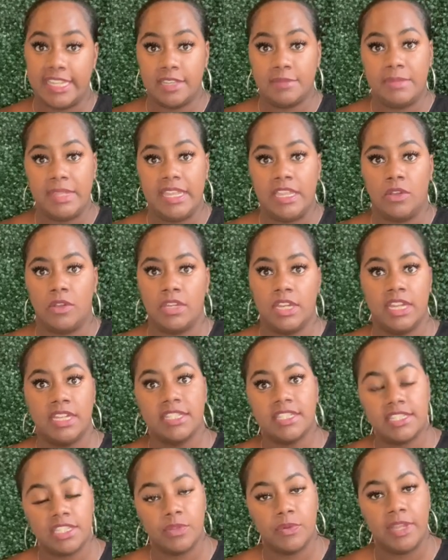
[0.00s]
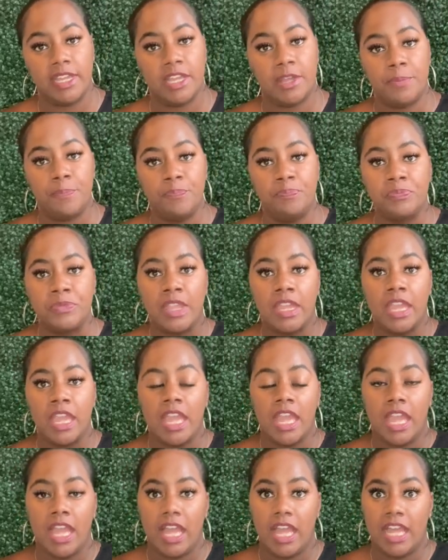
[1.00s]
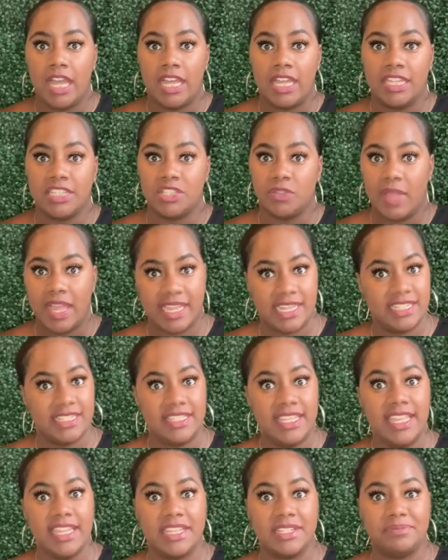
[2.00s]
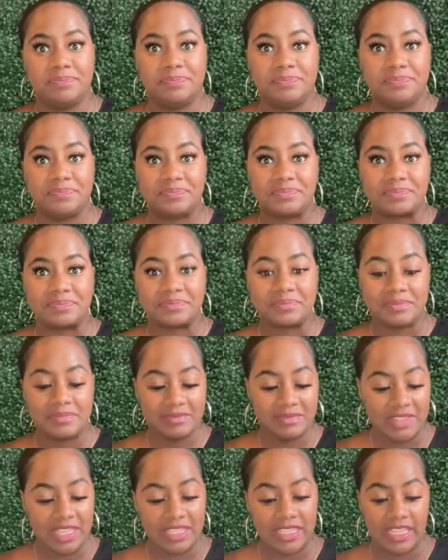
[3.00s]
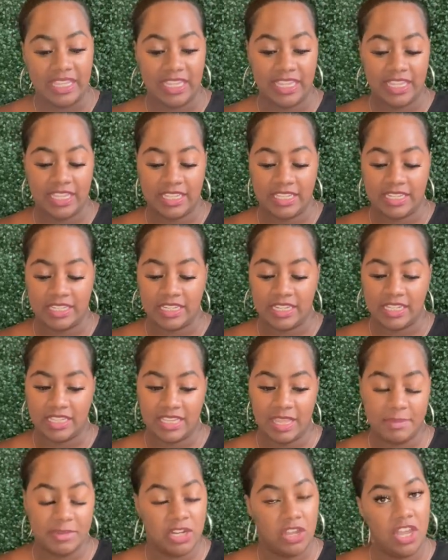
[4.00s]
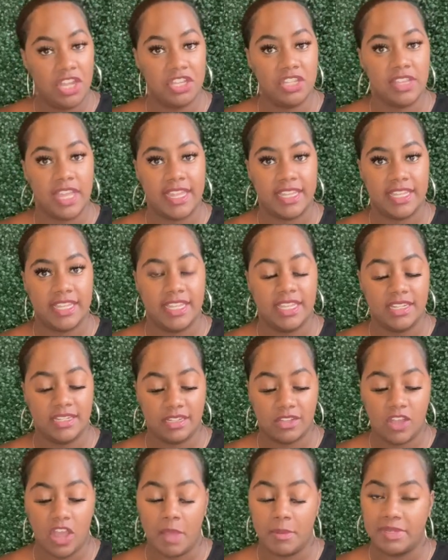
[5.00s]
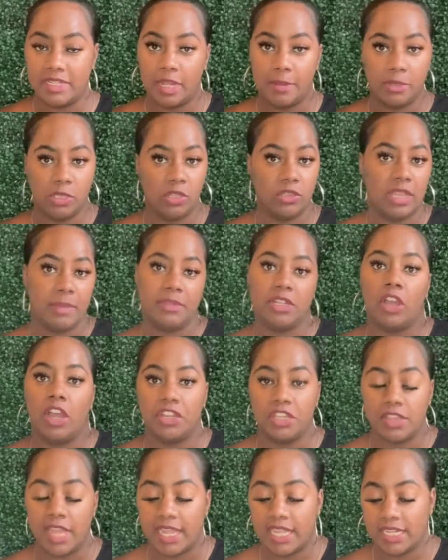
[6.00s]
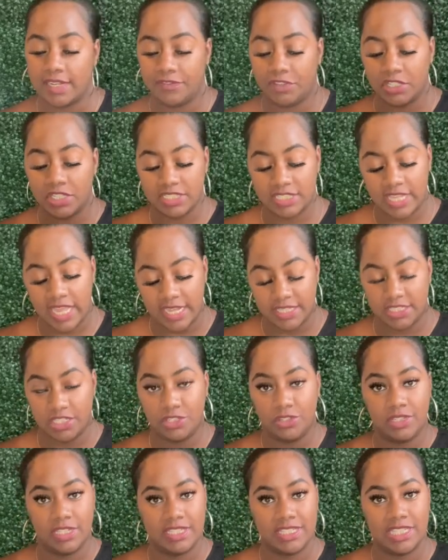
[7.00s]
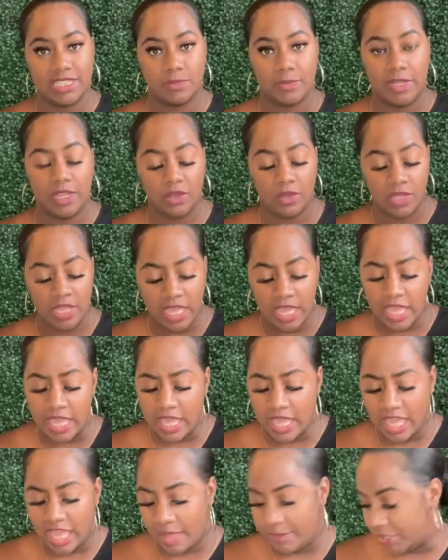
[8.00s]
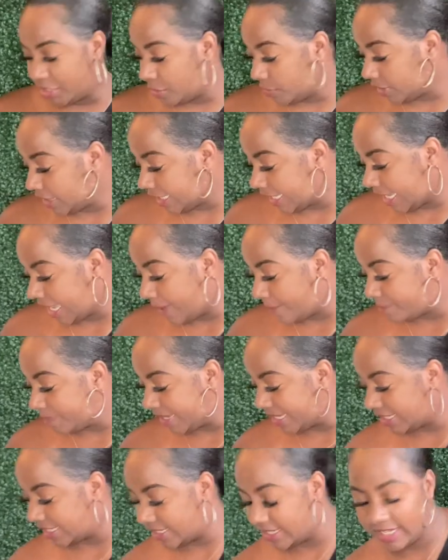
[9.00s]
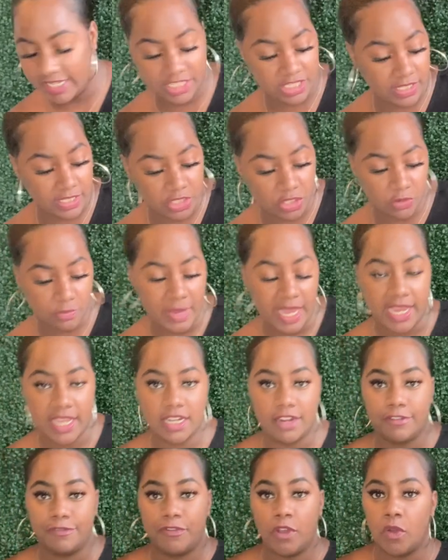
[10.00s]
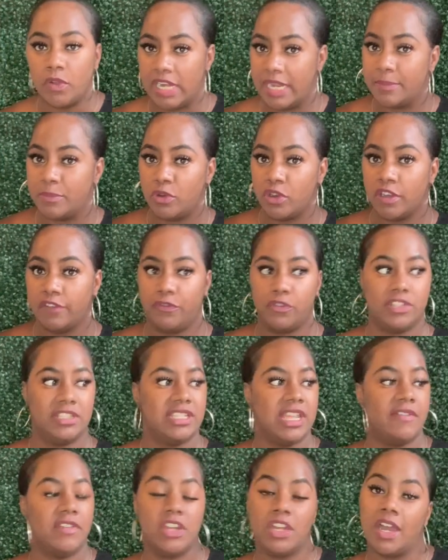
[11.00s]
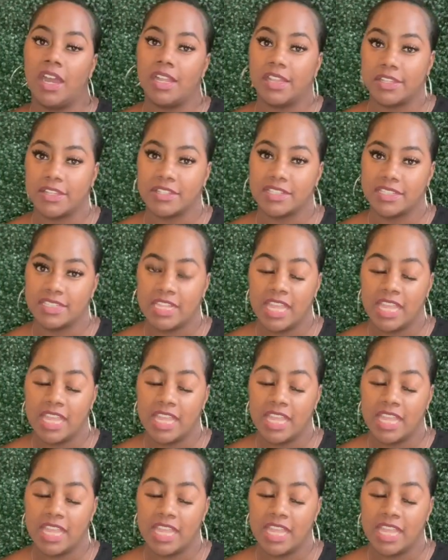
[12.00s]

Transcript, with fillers: M me on Instagram uh, so I can see it. And let me know how you like it. Comment down below, let me know how you like it if you decide to do this as well. I mean, you really can't beat it. You're making a folding board for seven dollars.